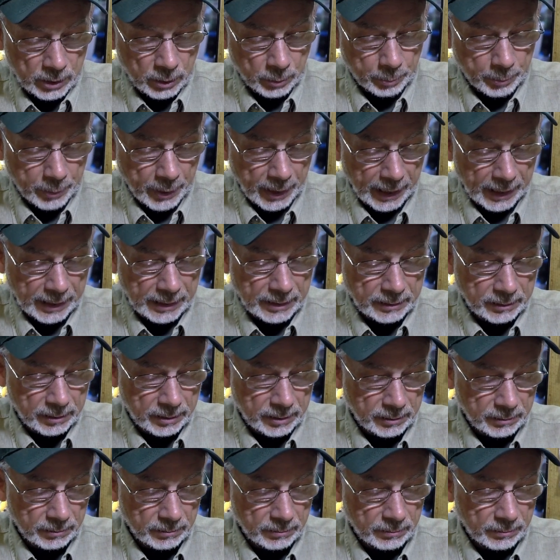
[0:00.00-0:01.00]
going to
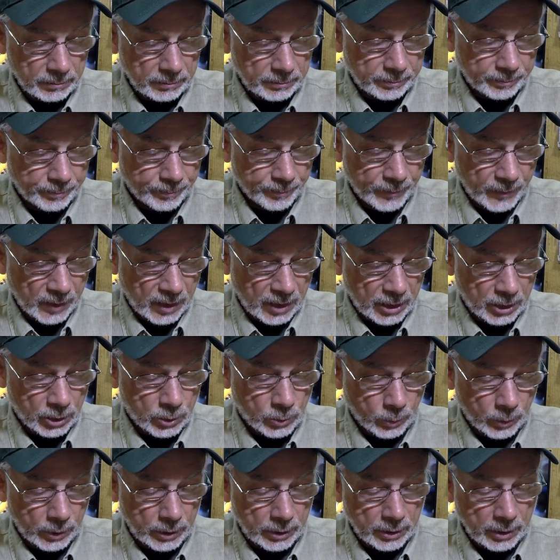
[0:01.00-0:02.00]
paint
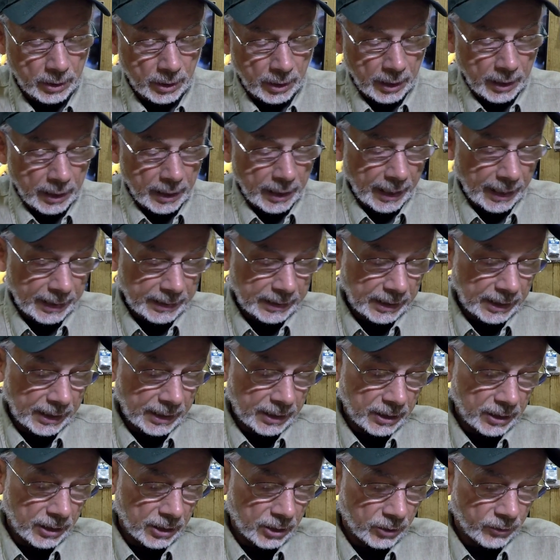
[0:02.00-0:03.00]
this one. At
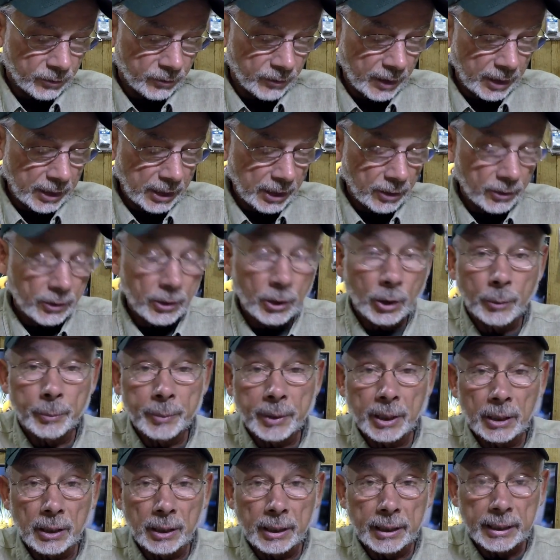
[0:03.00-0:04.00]
the end of this video,
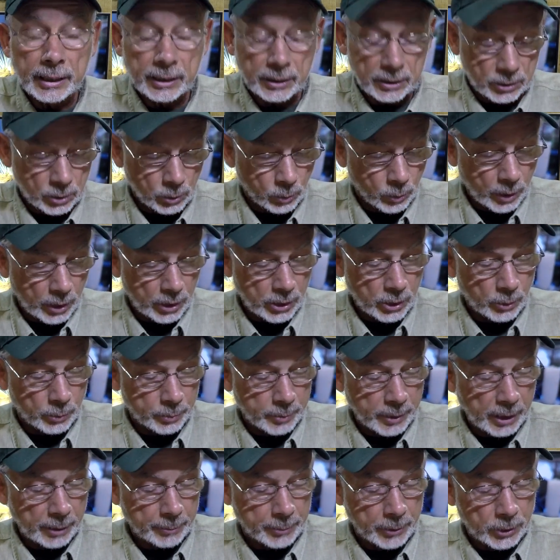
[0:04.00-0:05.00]
there will be a link to where
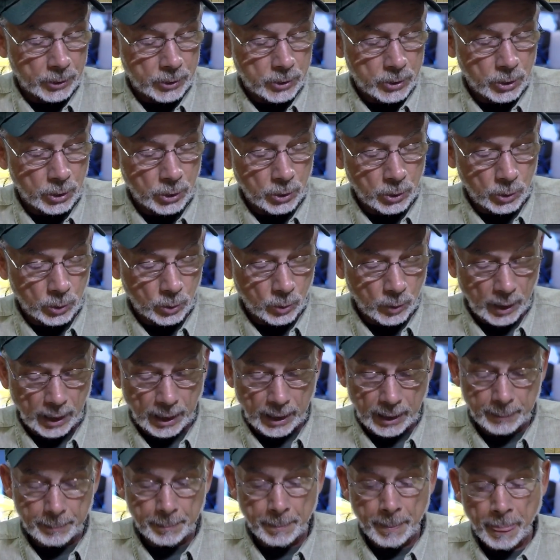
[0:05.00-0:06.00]
you'll be able
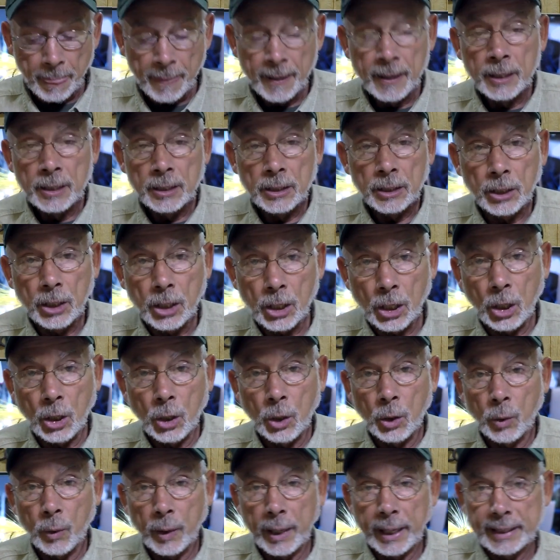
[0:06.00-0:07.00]
to
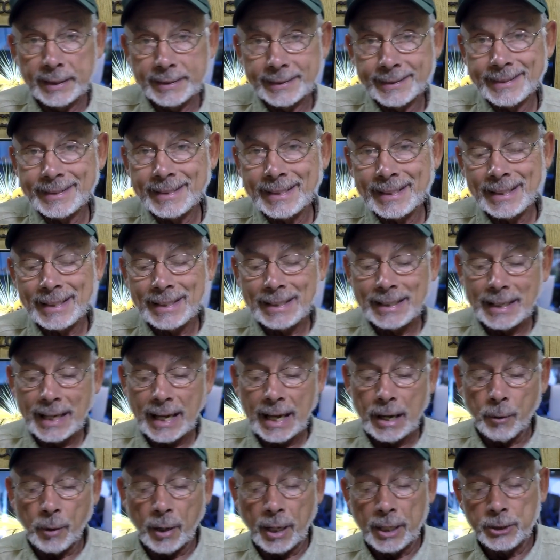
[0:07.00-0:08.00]
go and
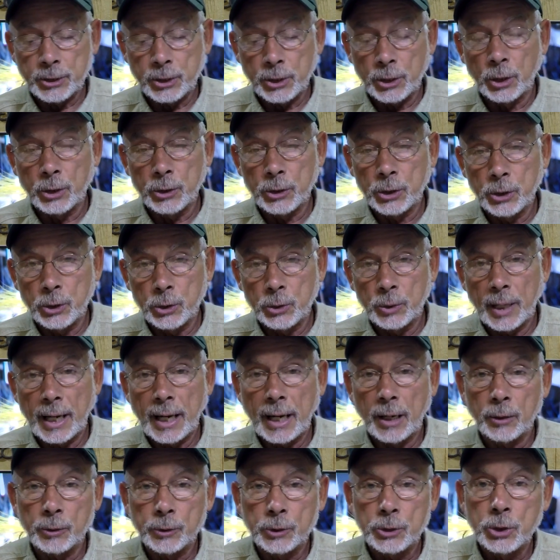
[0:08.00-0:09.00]
see how I show
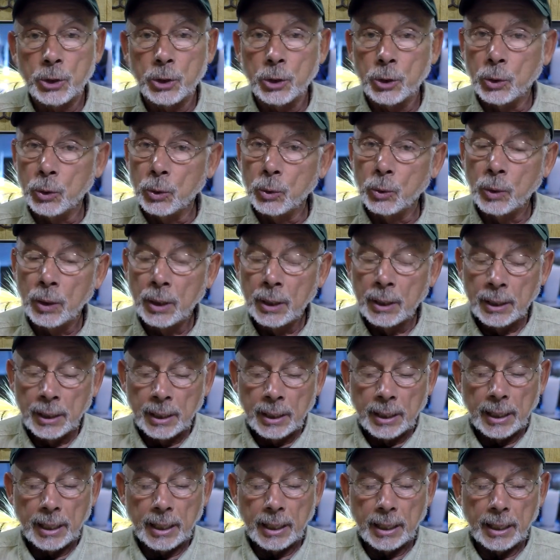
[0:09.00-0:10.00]
you how to
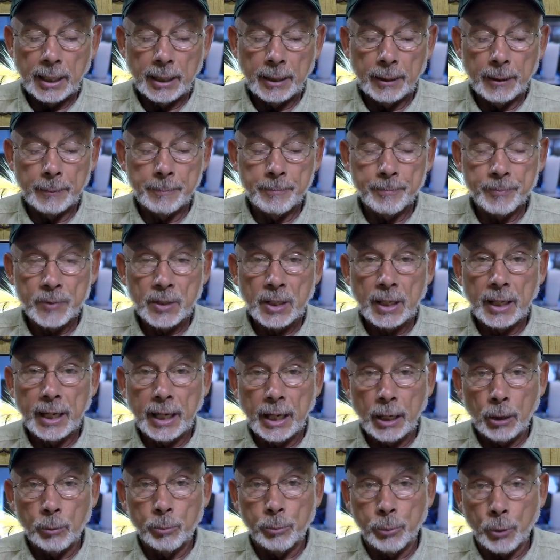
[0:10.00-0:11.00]

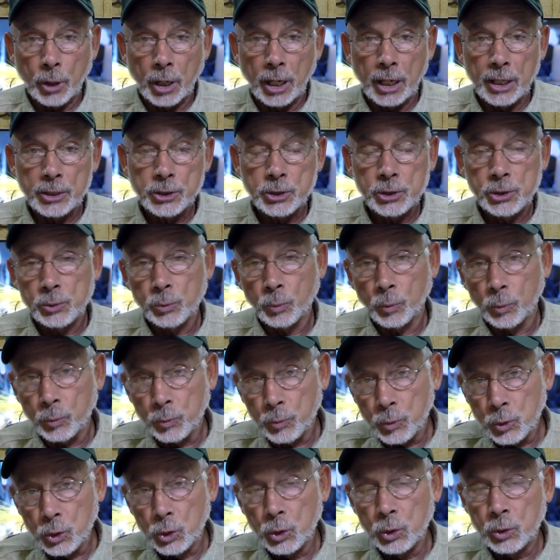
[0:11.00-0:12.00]

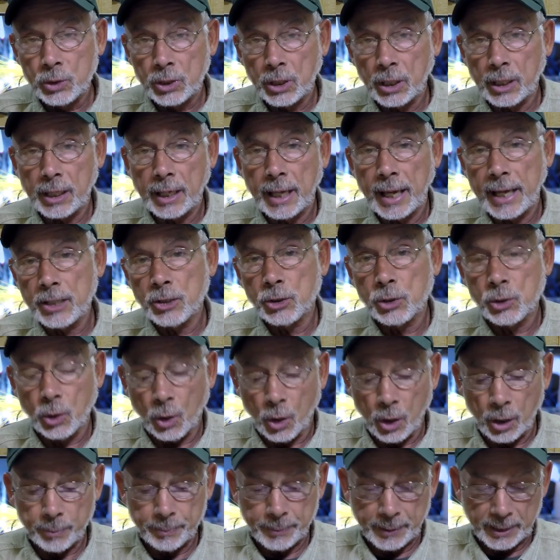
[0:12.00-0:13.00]
airbrush using a
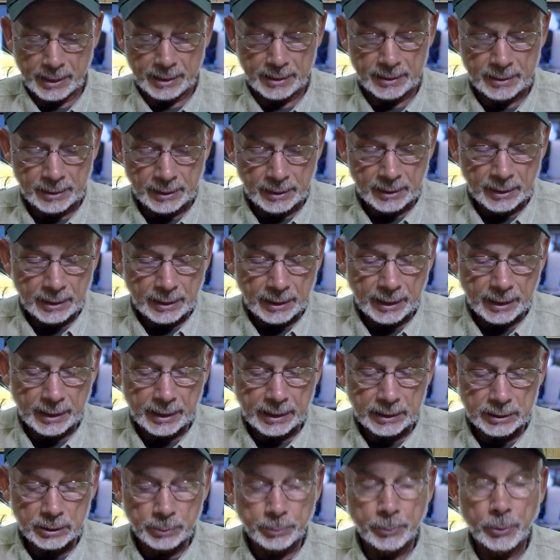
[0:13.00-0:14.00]
Sharpie.
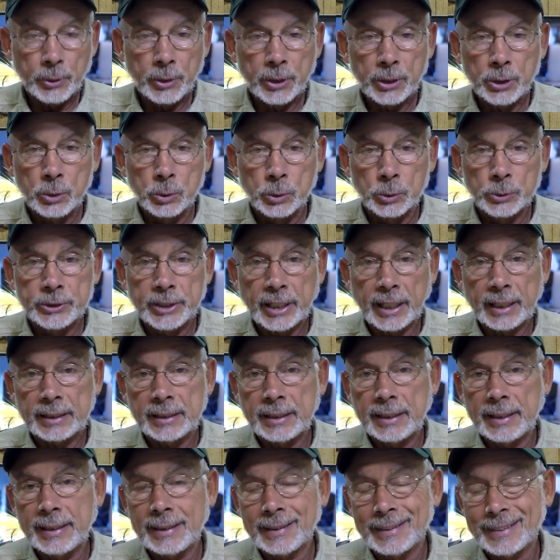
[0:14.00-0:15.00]
It's a pretty cool
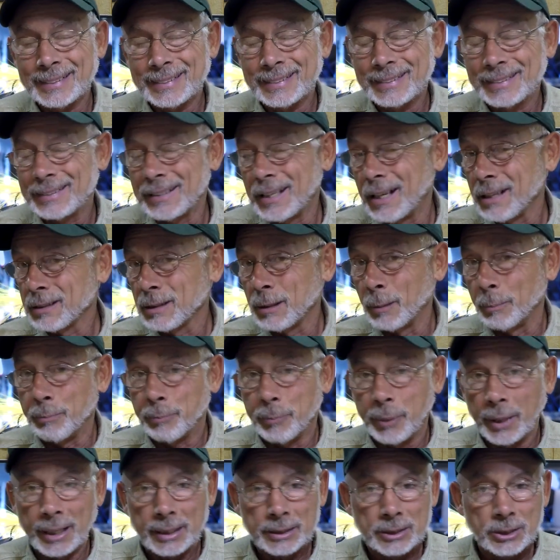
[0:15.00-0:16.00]
technique. It's not
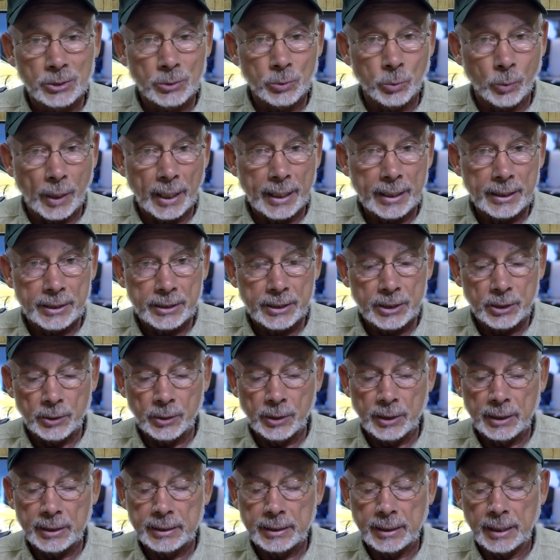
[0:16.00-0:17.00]
the best way to
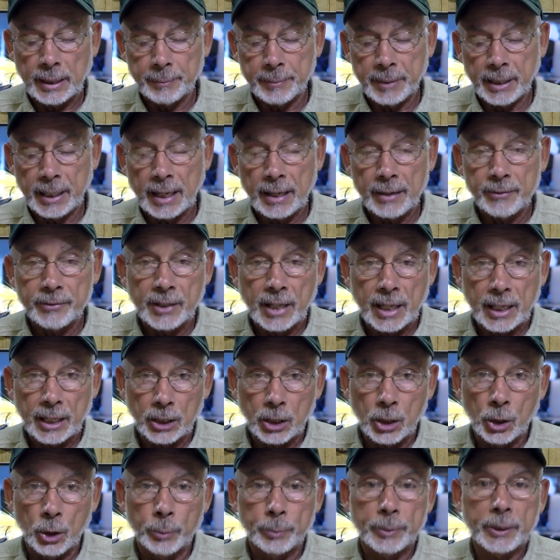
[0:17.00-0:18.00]
do it. I mean, I've
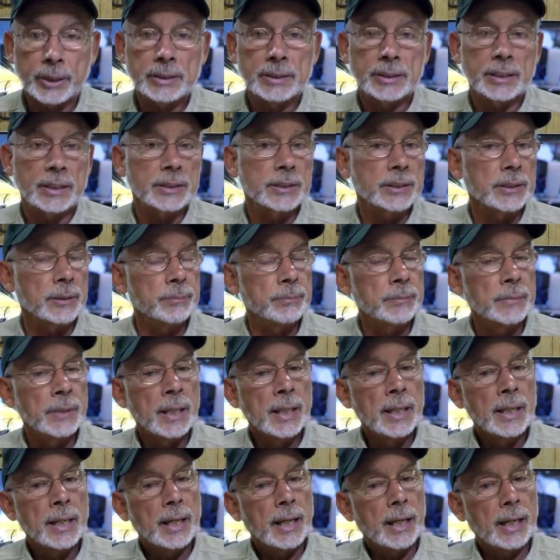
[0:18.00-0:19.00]
got a Copic
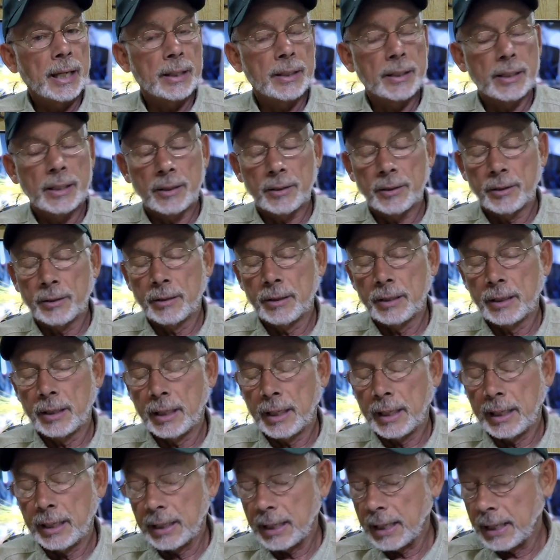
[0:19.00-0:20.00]
system, and
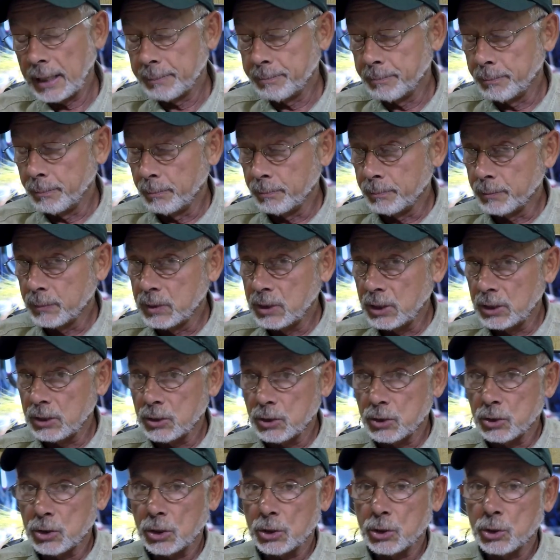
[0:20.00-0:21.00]
I
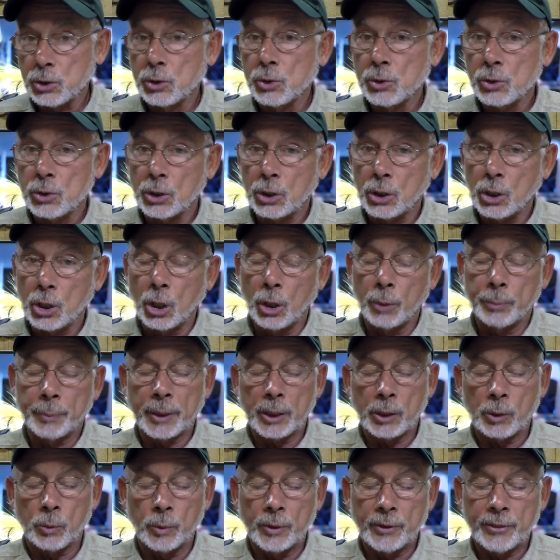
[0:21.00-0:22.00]
didn't just use the
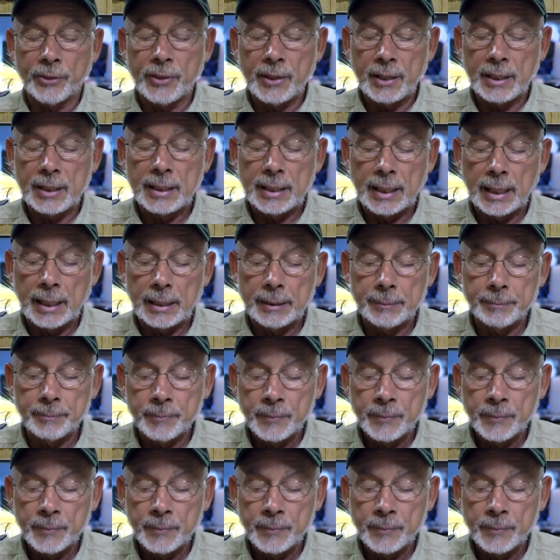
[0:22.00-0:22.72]
Copic with the